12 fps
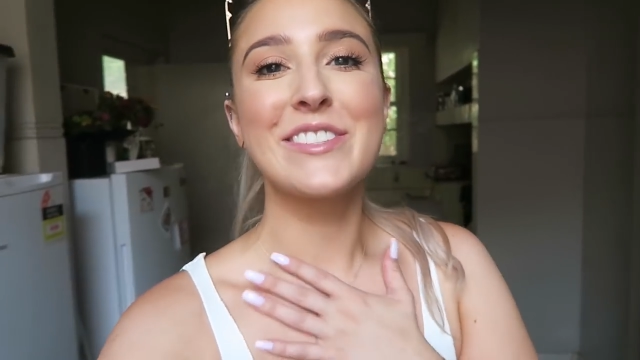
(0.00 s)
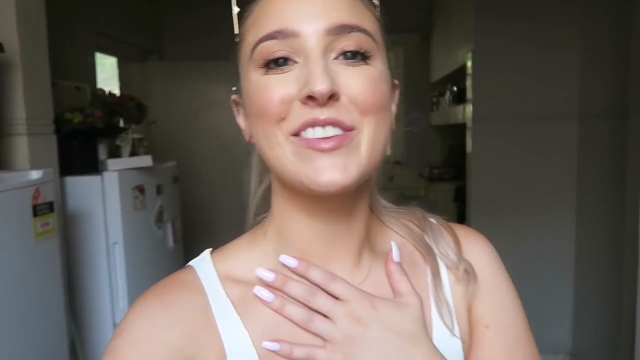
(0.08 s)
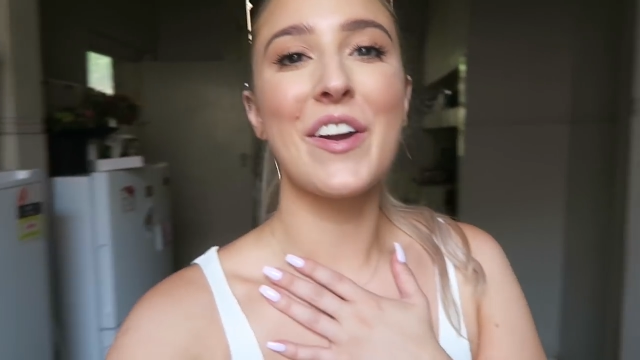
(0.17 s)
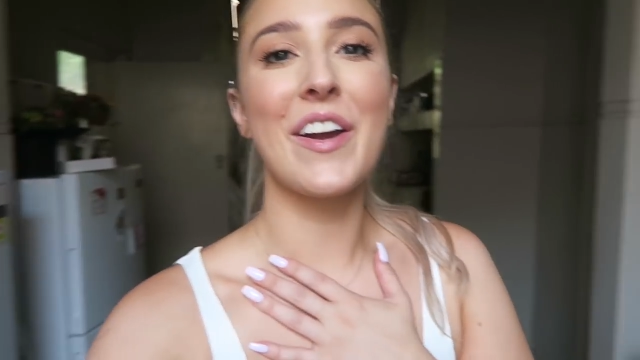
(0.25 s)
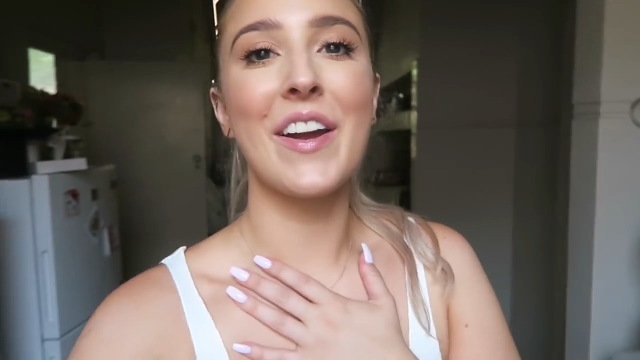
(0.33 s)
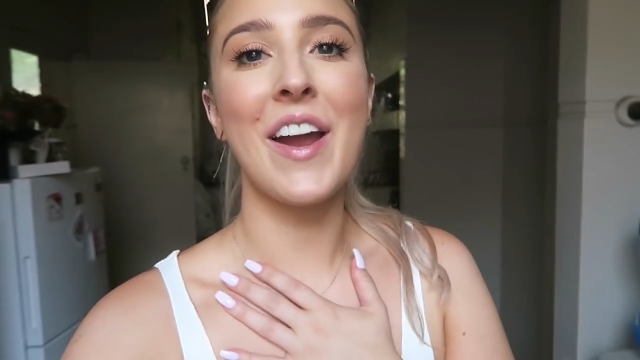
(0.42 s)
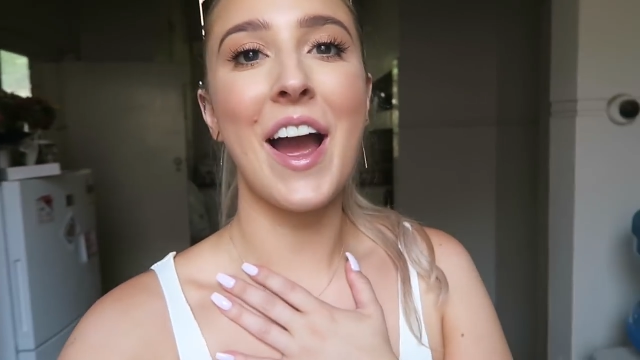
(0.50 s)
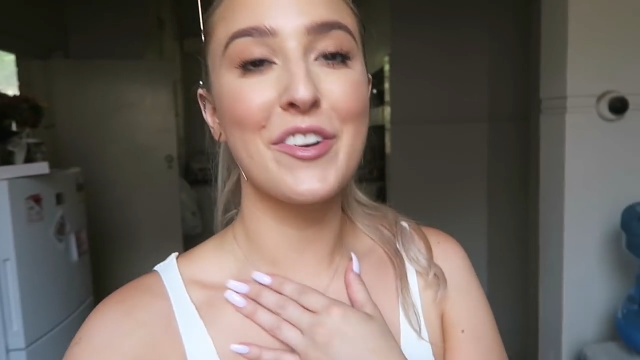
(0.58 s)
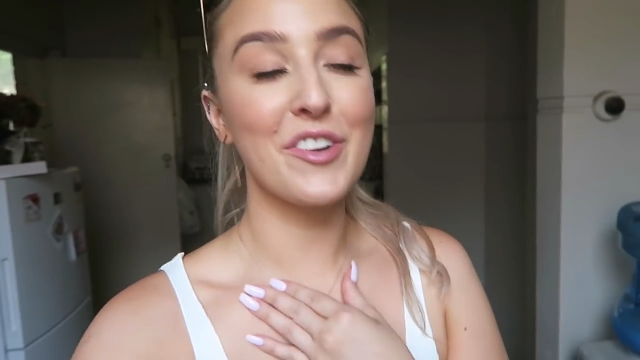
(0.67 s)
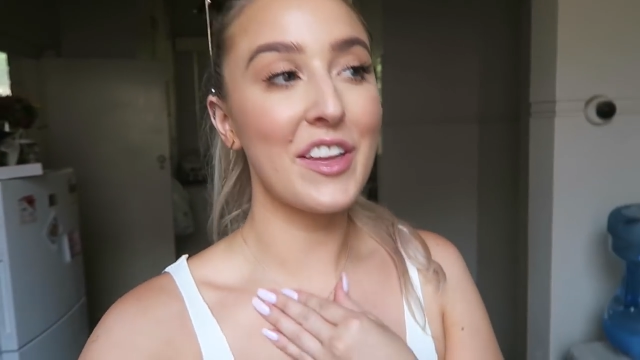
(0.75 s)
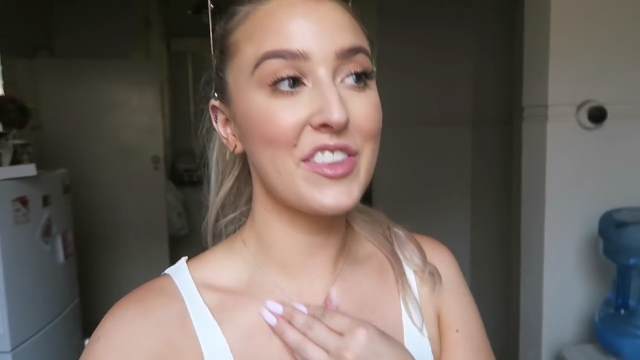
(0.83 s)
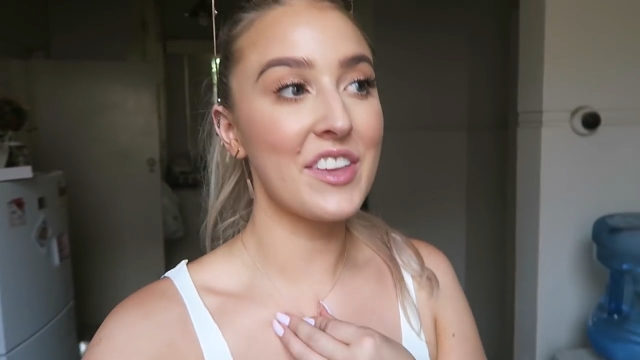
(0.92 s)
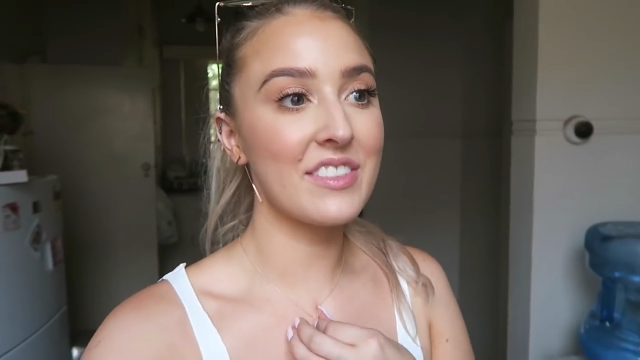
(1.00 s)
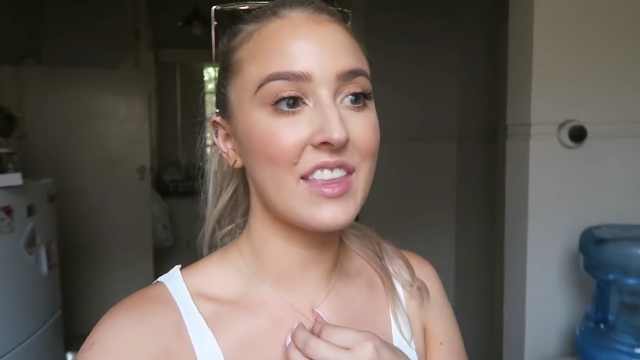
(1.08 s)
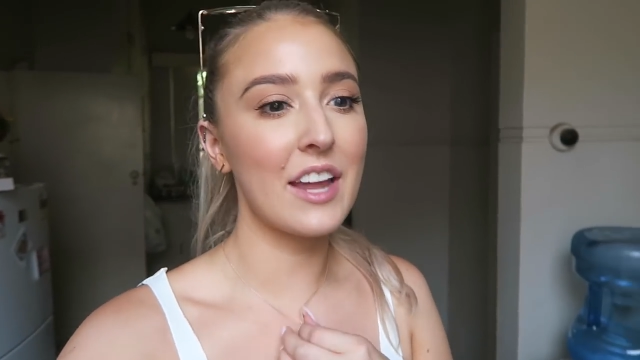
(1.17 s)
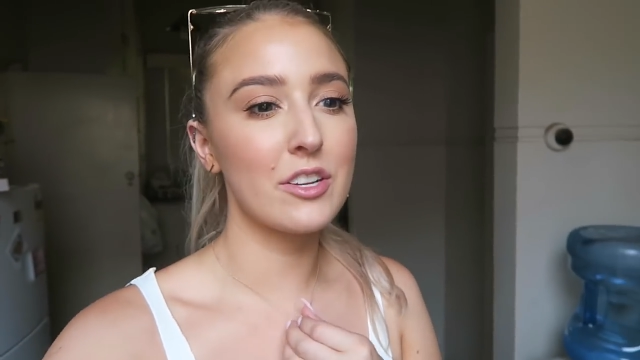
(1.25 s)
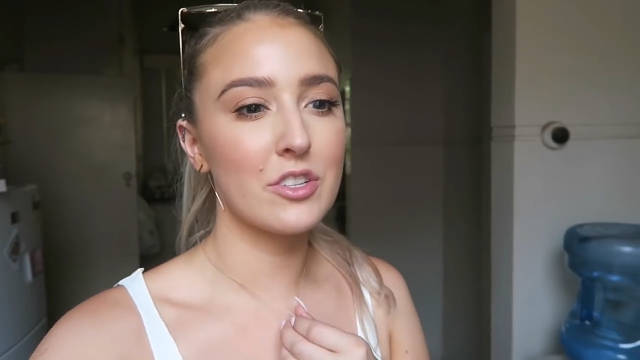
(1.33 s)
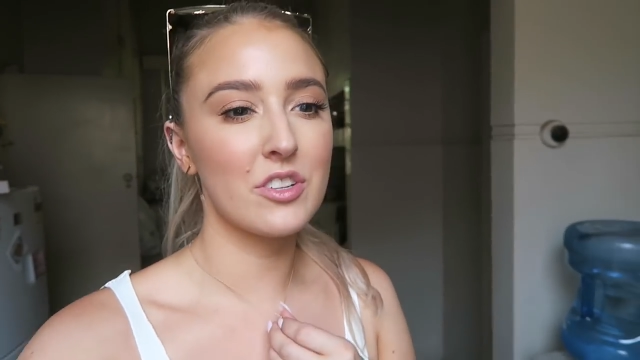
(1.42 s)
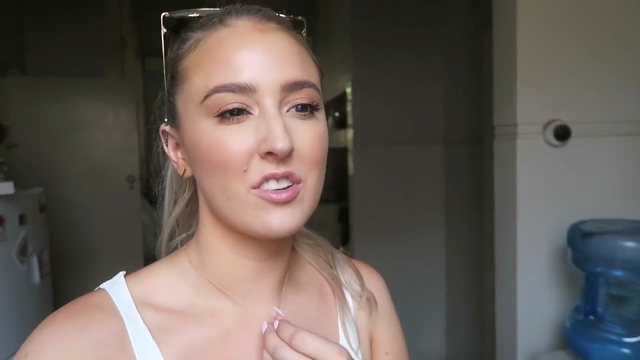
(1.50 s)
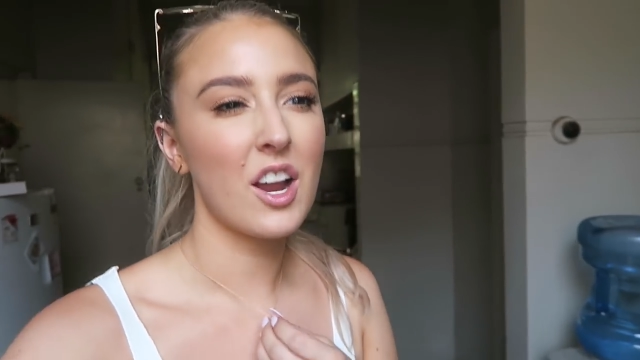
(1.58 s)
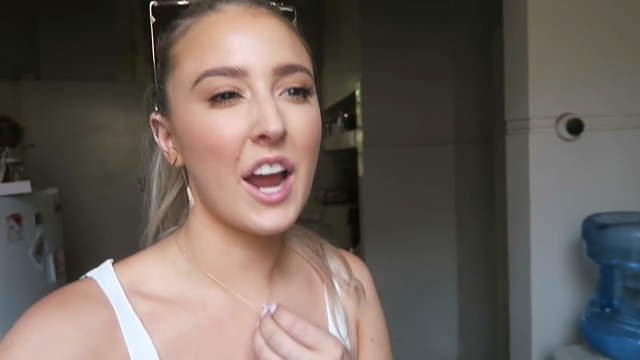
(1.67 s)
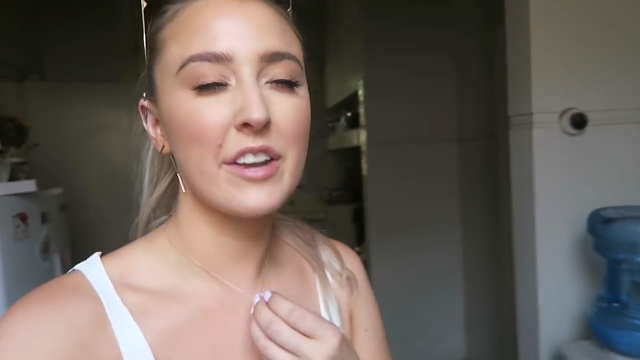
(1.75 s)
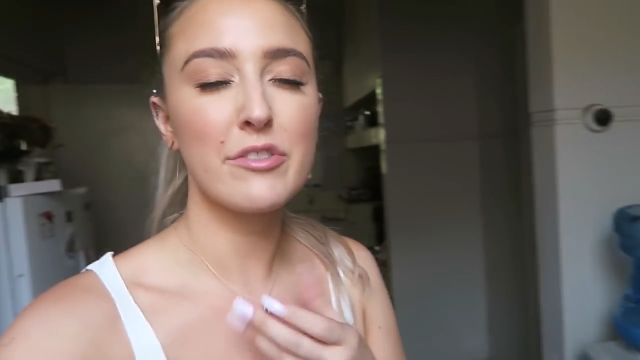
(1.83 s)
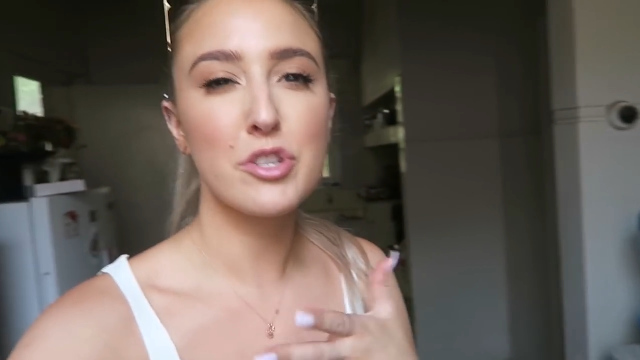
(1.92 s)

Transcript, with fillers: So I don't know, I think that kind